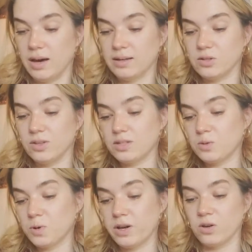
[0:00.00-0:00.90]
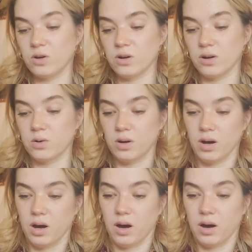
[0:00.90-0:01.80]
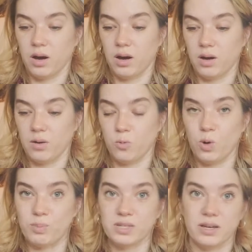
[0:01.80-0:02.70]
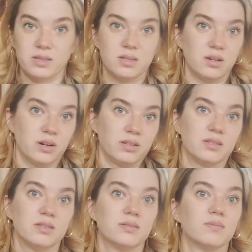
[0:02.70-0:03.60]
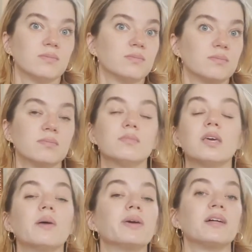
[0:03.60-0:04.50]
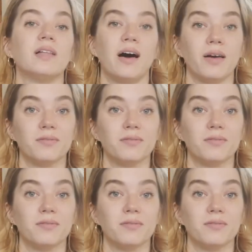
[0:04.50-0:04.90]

So this is where your website starts coming alive.